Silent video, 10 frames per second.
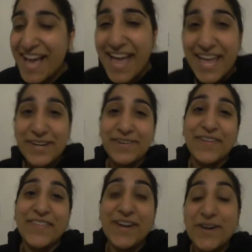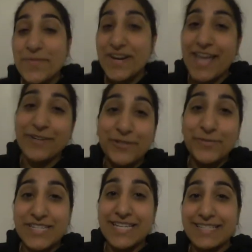Anyway, on that note, I'm going to head on
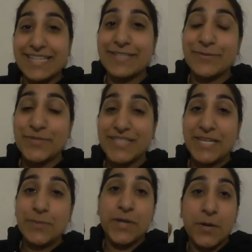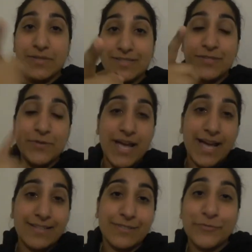upstairs and get some sleep, and I will see you
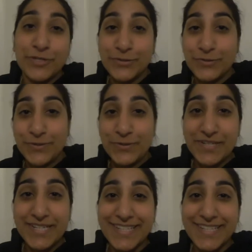guys real soon.